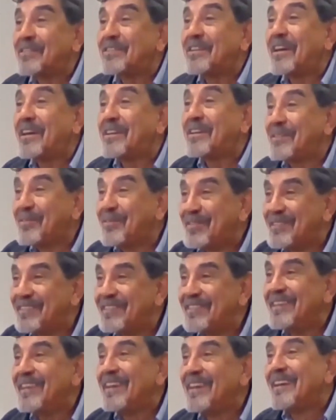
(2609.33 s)

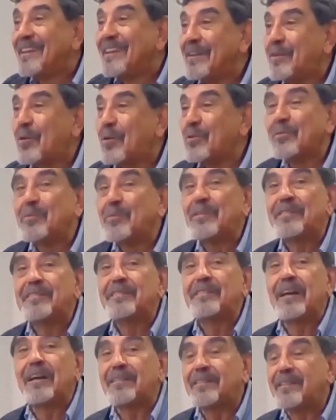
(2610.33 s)
creativity
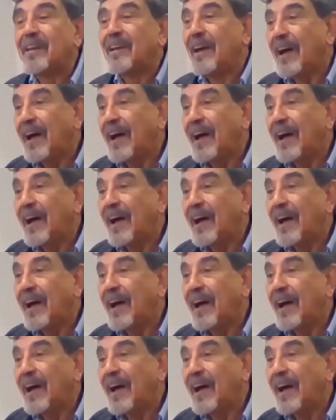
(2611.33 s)
economies that